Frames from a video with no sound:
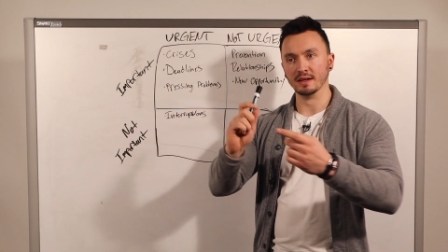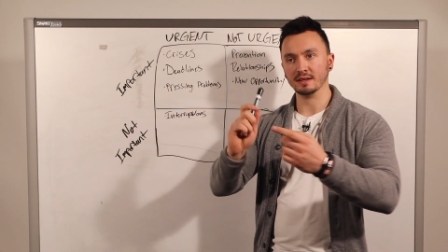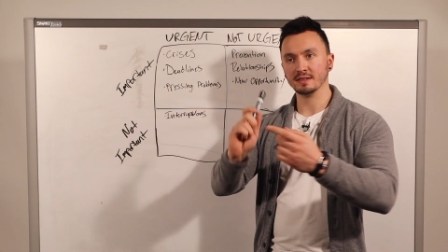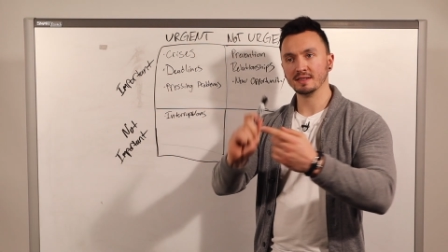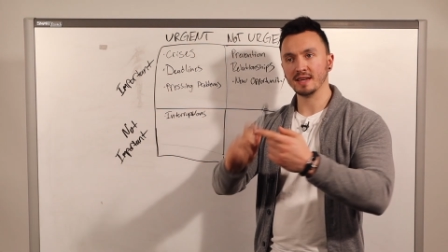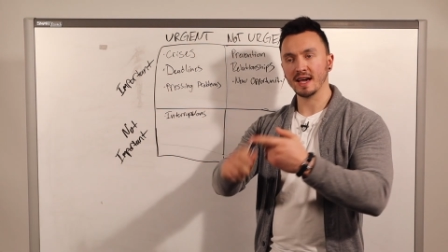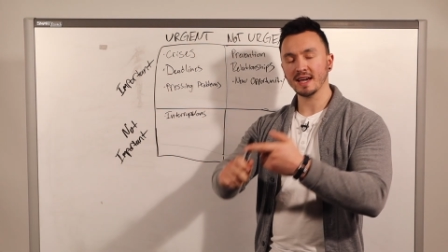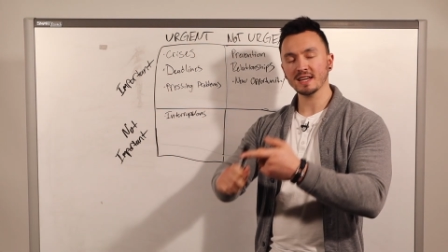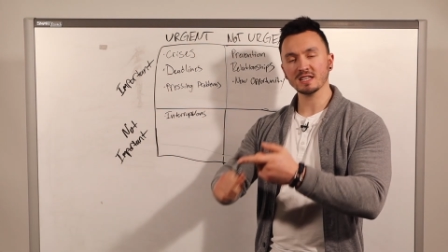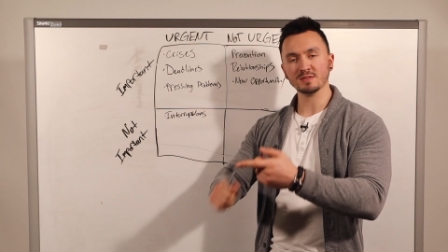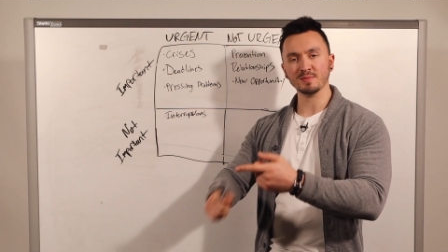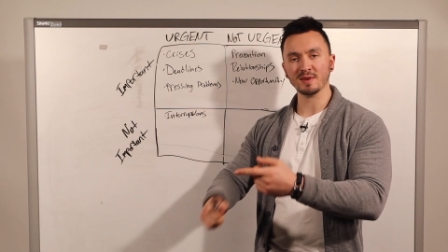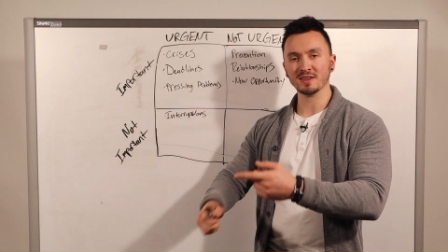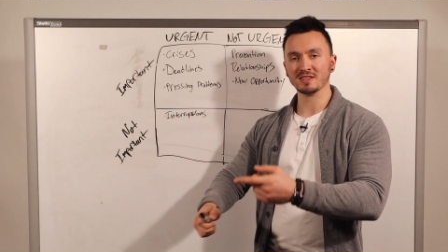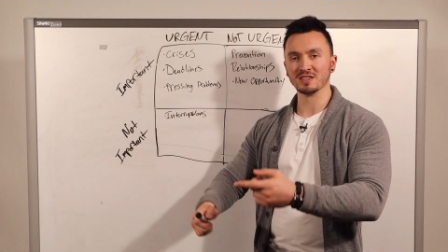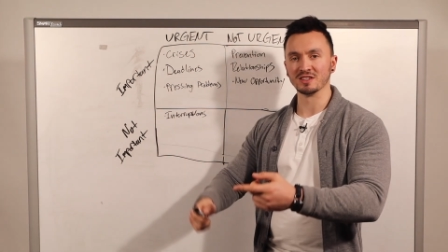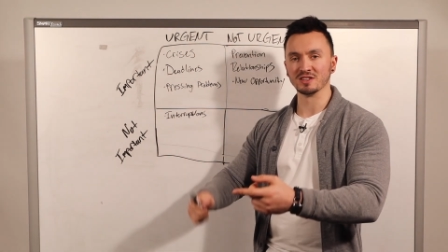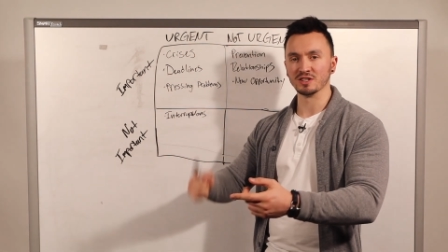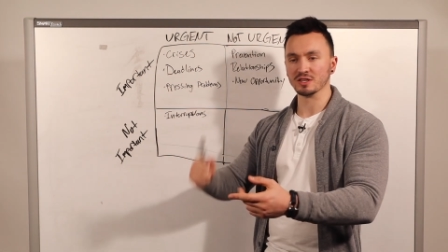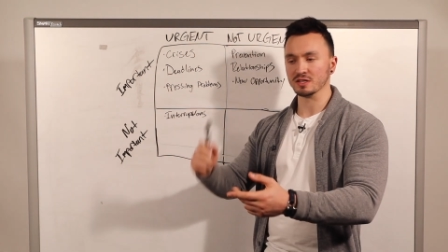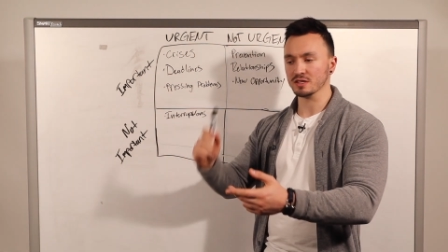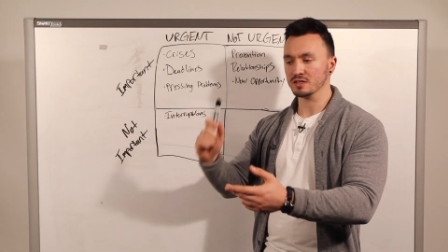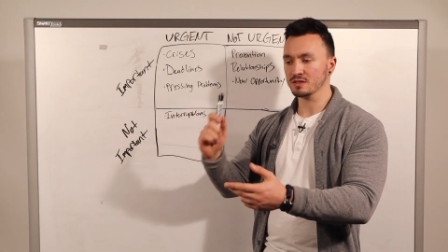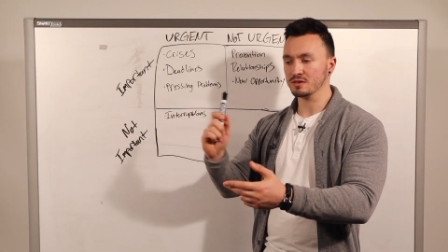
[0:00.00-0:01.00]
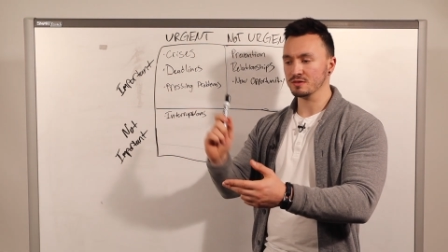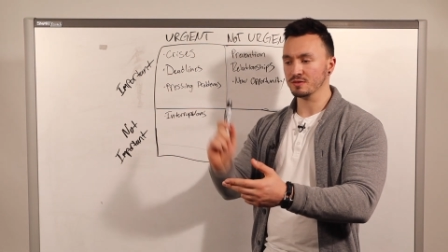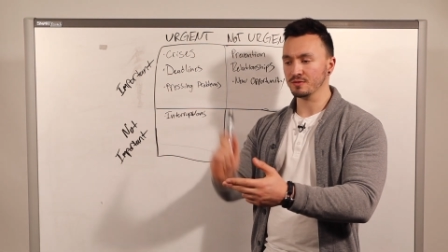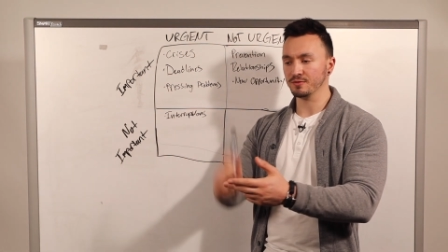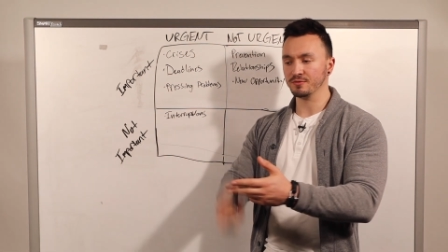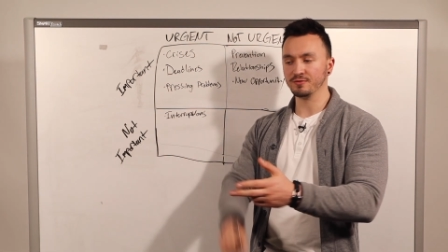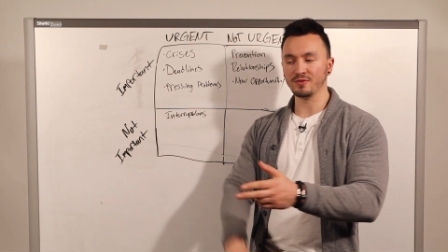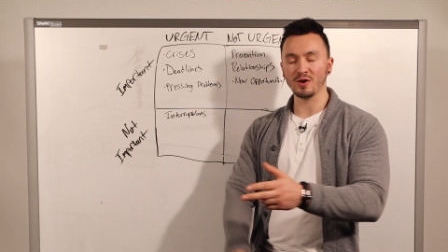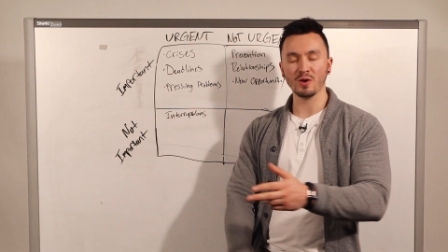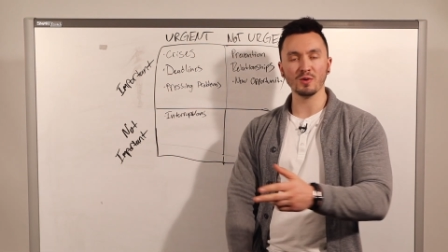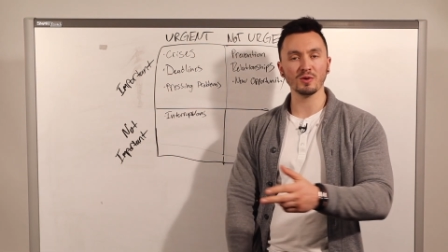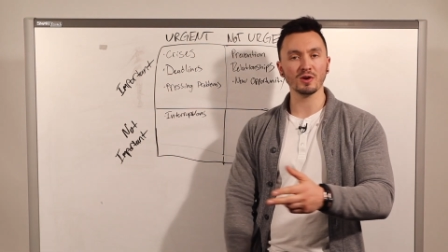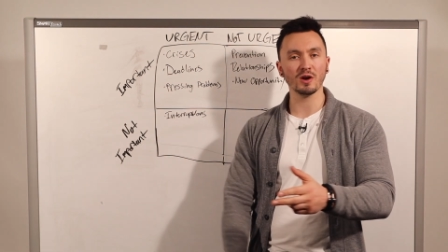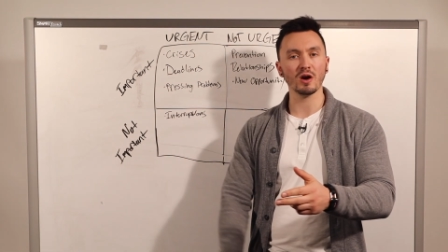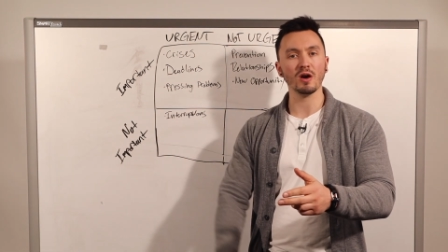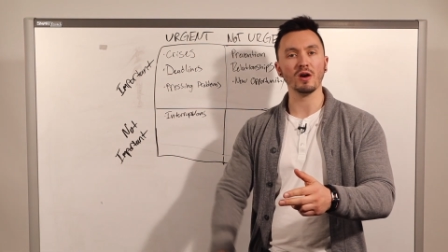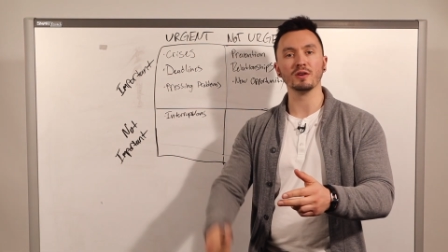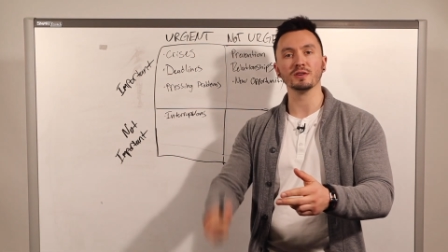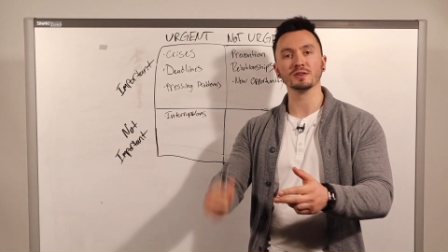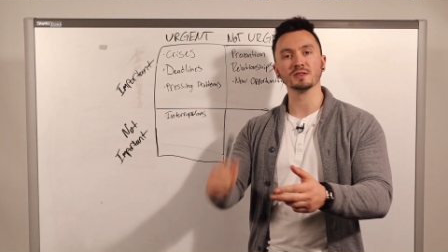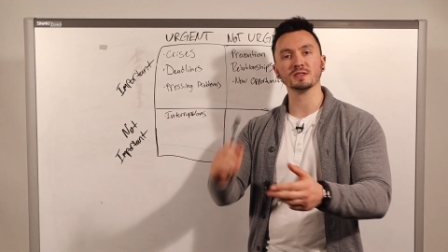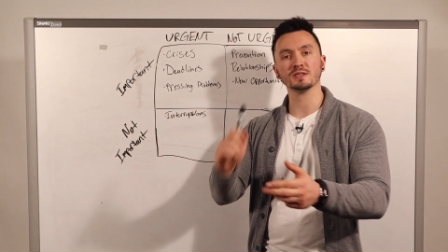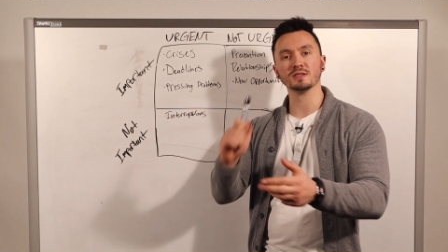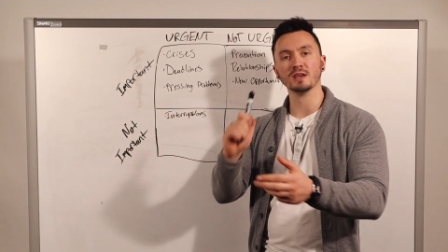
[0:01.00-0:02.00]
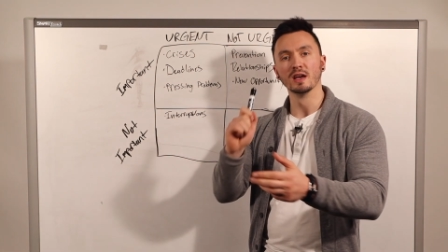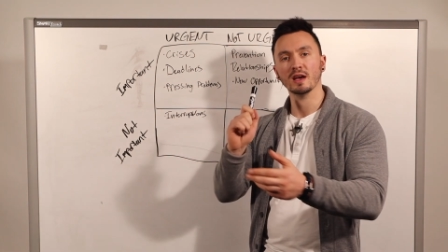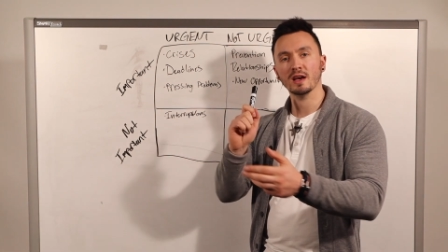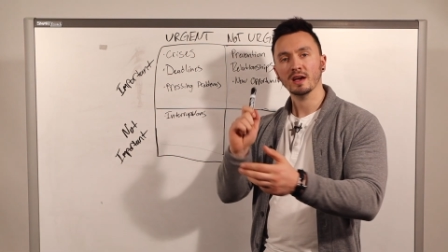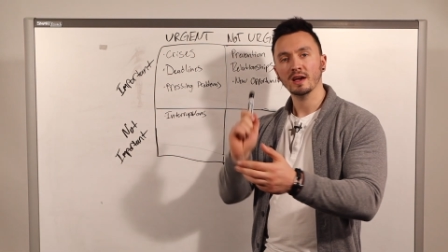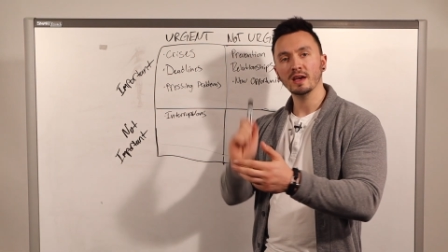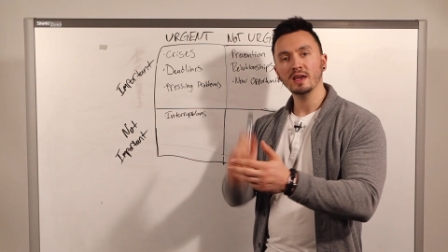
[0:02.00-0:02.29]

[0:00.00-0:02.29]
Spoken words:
text messages, phone calls,